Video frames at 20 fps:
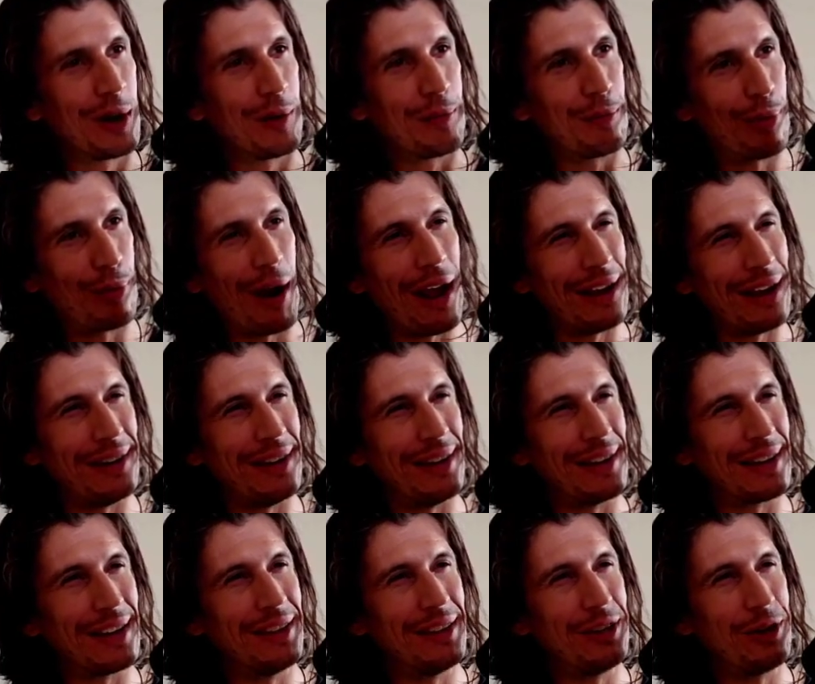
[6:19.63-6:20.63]

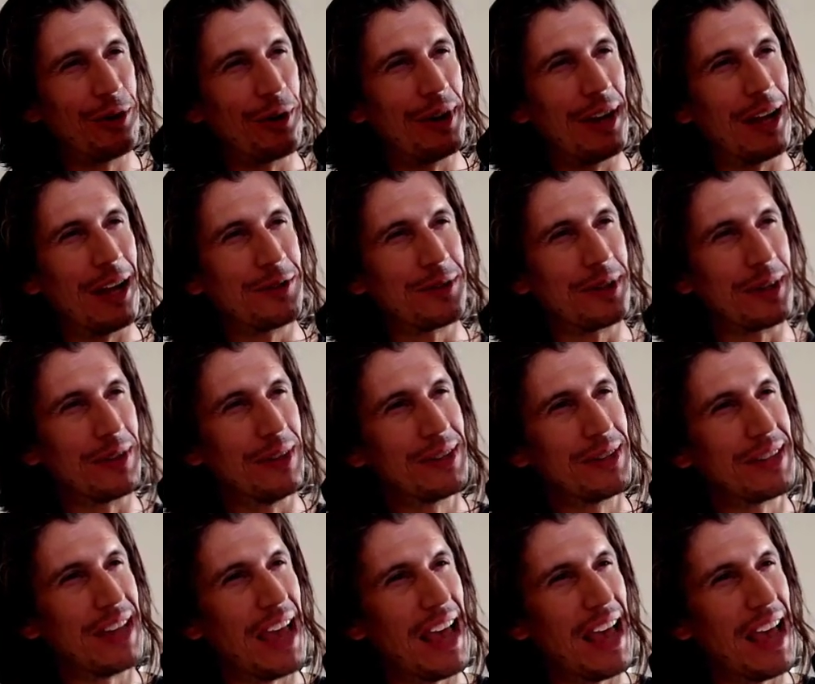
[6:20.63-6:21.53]
branding and you're announcing this